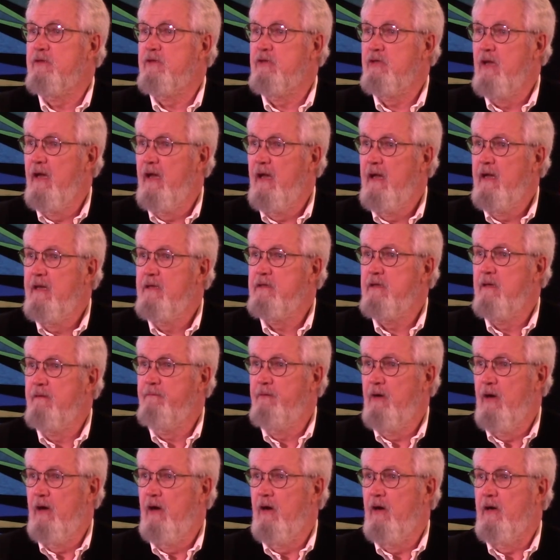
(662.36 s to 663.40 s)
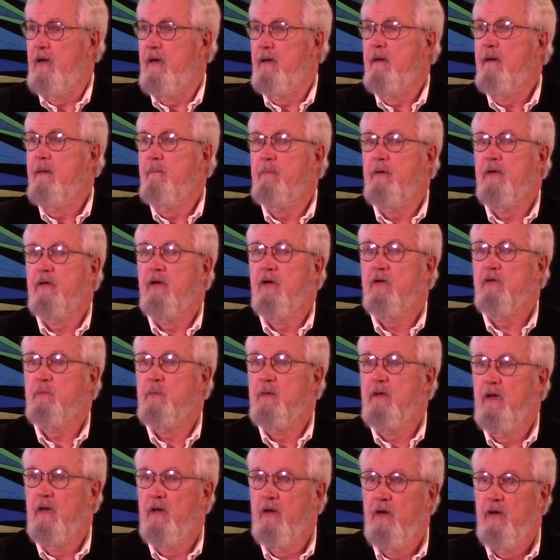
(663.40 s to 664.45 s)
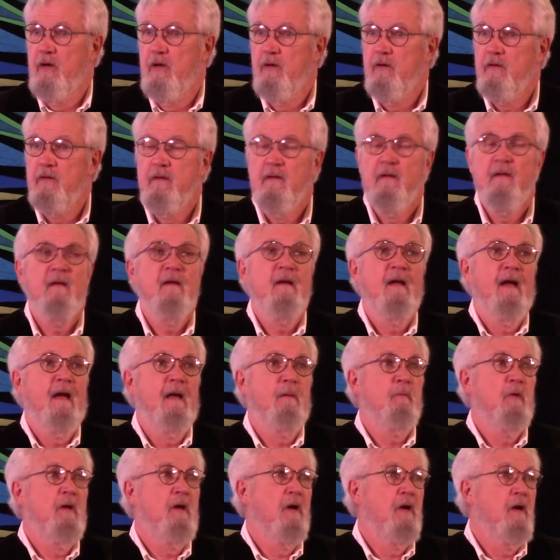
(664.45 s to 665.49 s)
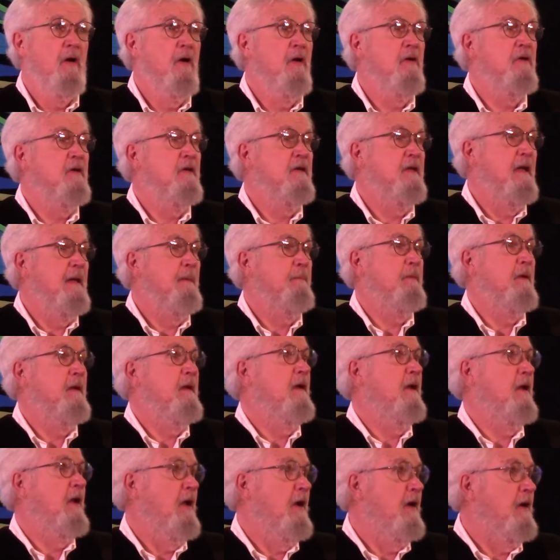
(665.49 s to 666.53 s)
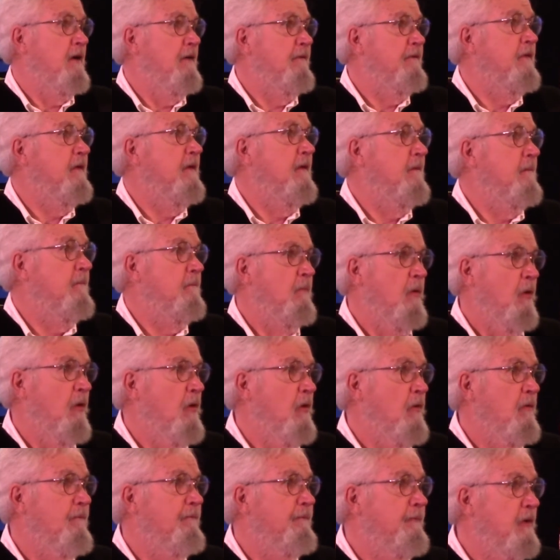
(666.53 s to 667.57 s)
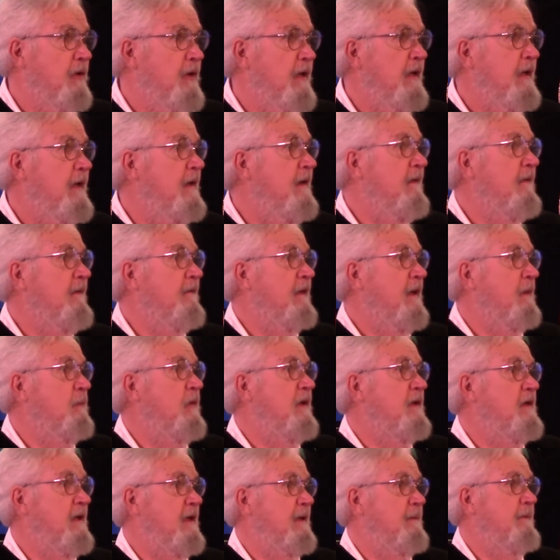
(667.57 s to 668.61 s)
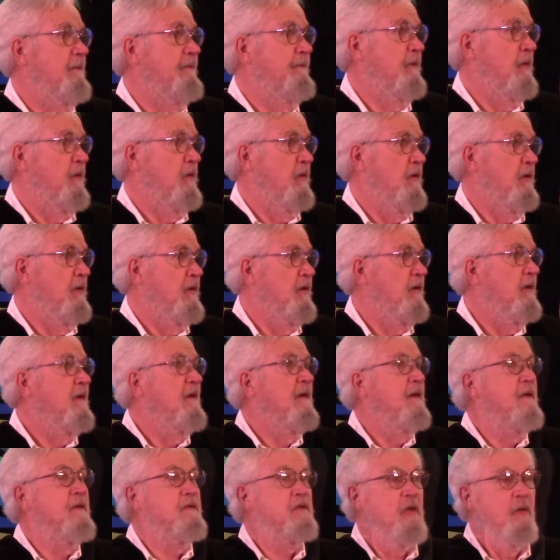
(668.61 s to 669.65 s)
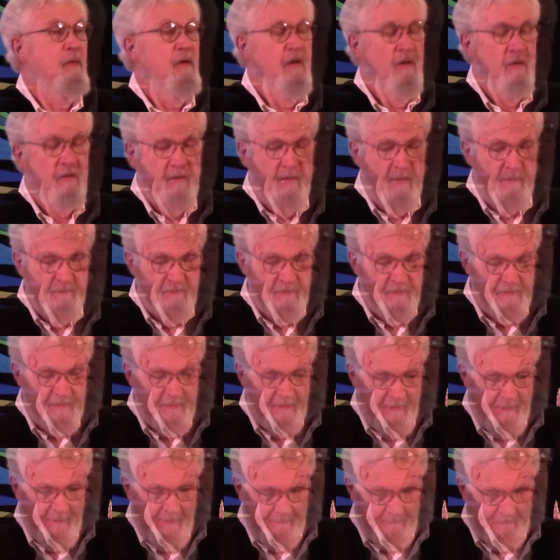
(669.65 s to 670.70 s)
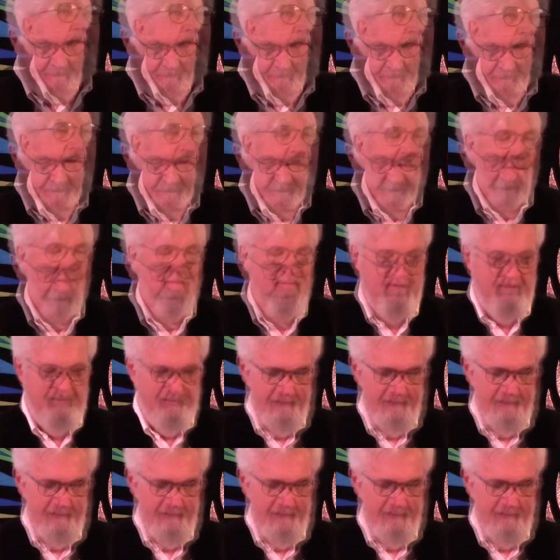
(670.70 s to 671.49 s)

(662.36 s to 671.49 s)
change and vary because we learn to deeply love more fully. So here comes the sun.